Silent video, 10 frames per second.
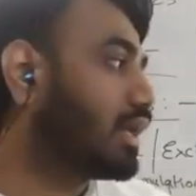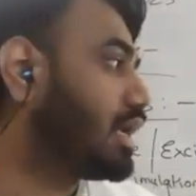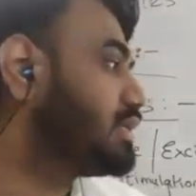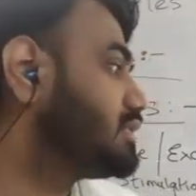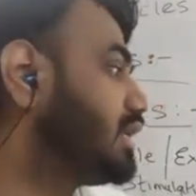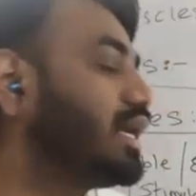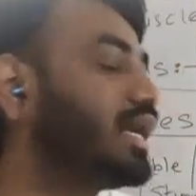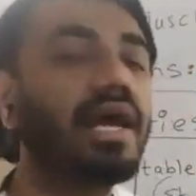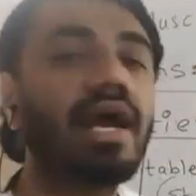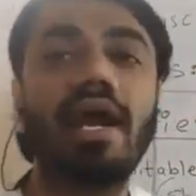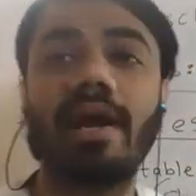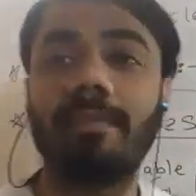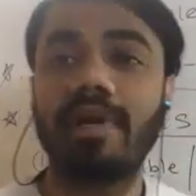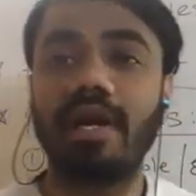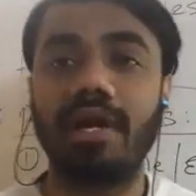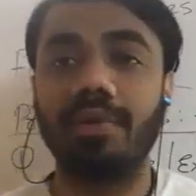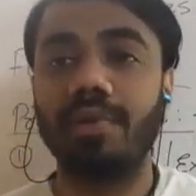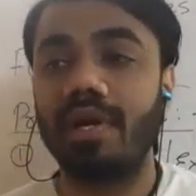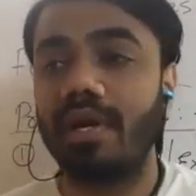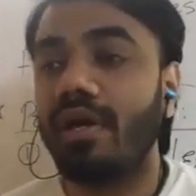as they get adapted
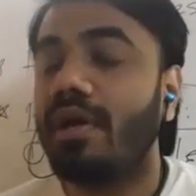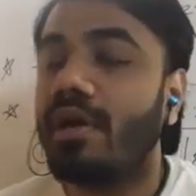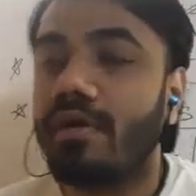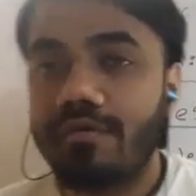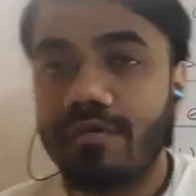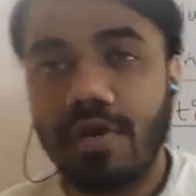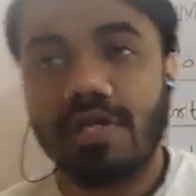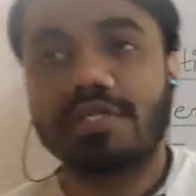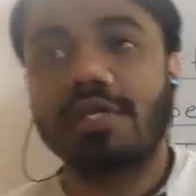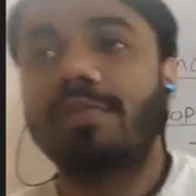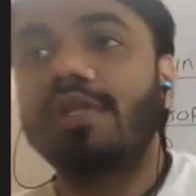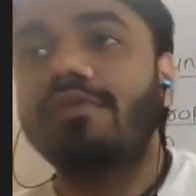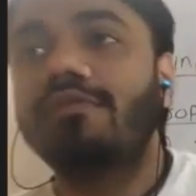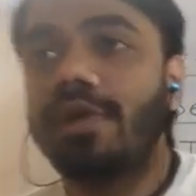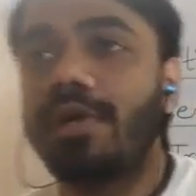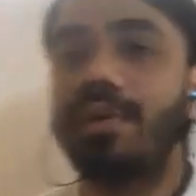to it. For example, if you